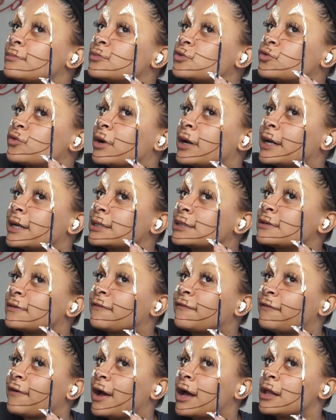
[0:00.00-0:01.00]
trying to
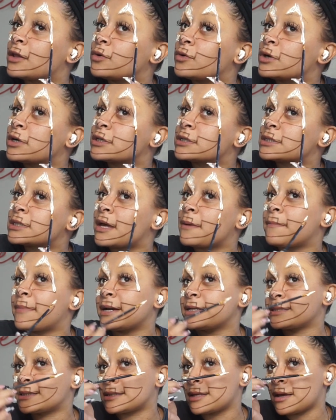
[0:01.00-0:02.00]
follow her step by
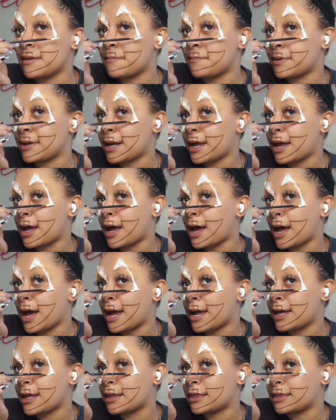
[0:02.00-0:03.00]
step, but
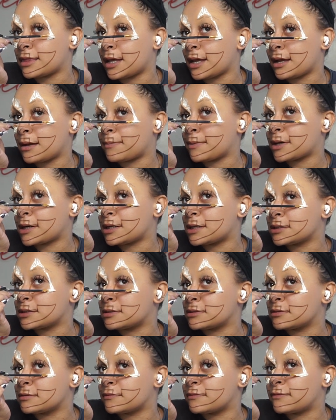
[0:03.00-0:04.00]
I think because
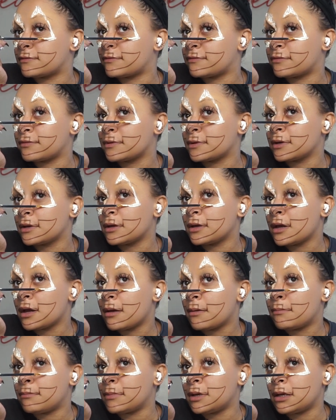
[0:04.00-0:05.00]
of
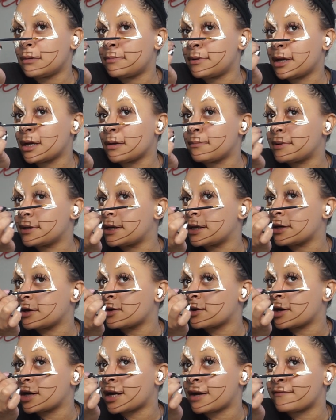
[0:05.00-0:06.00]
me being a beginner
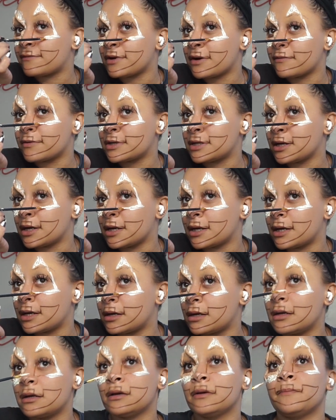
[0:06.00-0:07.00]
and I've never
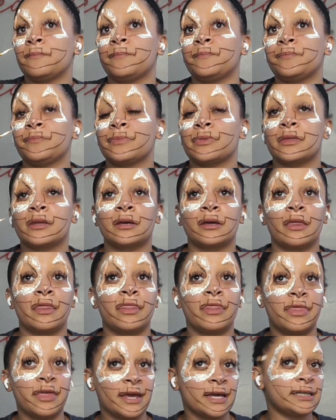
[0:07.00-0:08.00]
done
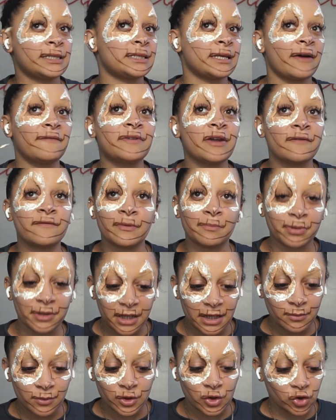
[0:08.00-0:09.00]
this, I've never
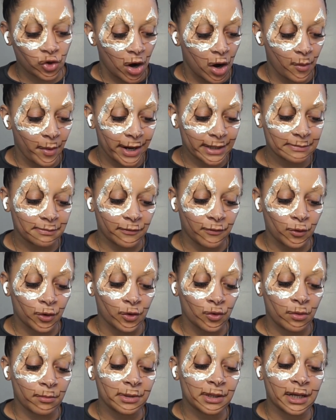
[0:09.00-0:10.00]
played with scar wax before.
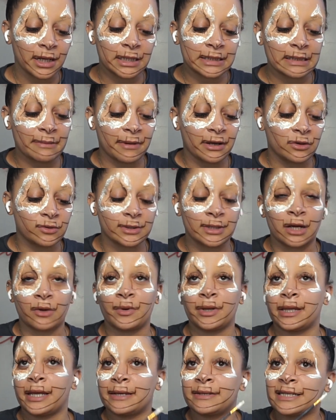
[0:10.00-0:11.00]
Normally anytime I use
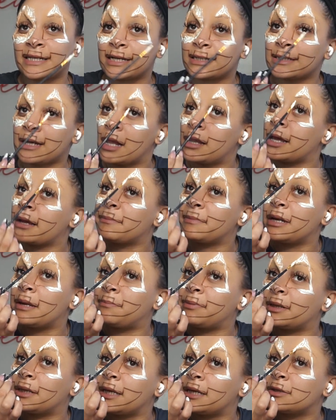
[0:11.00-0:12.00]
liquid latex, I'll like
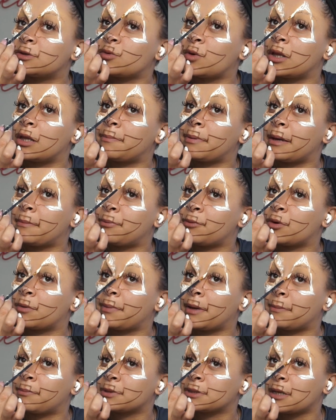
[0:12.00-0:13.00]
manipulate toilet paper or
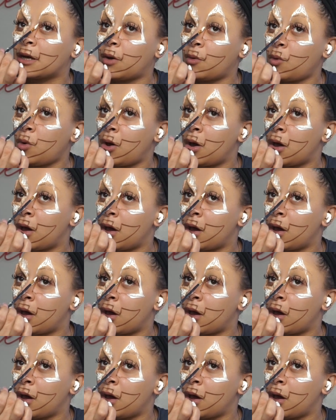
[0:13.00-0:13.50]
paper towel.